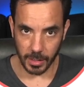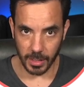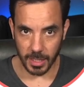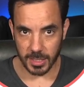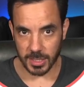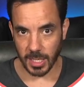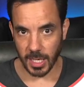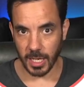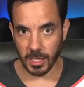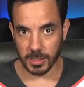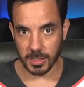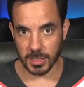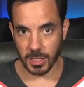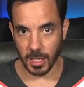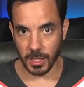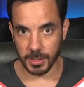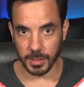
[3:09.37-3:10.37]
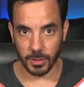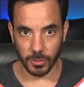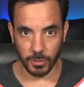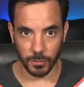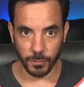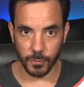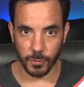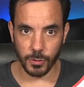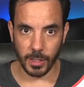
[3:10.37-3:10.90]
Let's say I decided on a
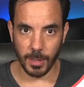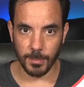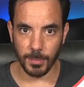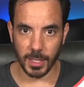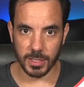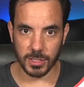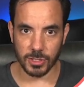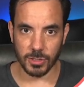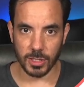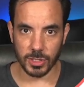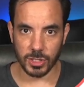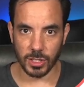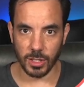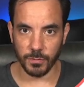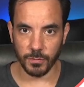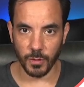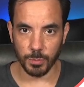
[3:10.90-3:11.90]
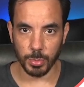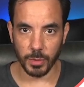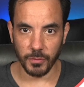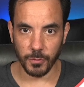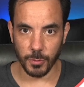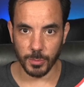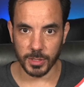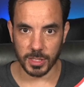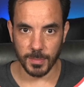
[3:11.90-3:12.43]
four campaign structure for
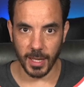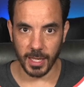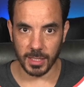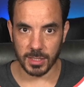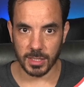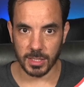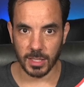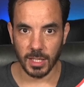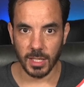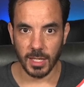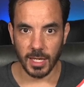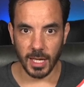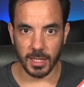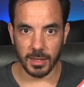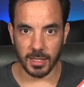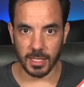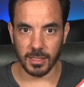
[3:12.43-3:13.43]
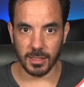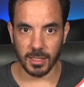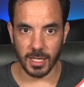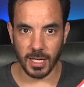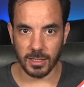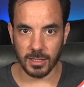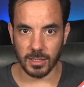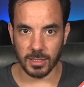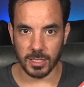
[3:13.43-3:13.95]
Performance Max, and then at the
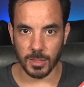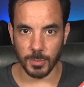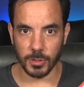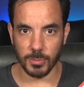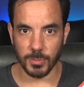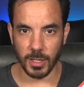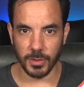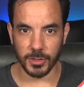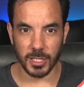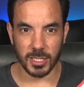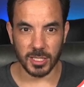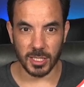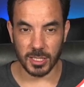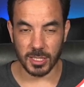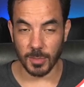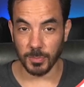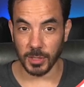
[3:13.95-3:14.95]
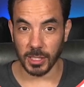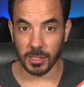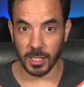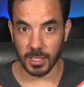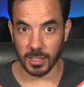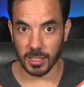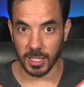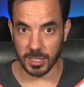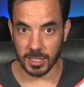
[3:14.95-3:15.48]
end of the typical month I see something
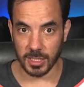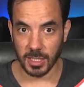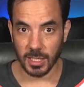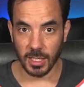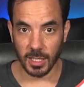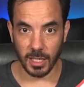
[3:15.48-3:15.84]
like this.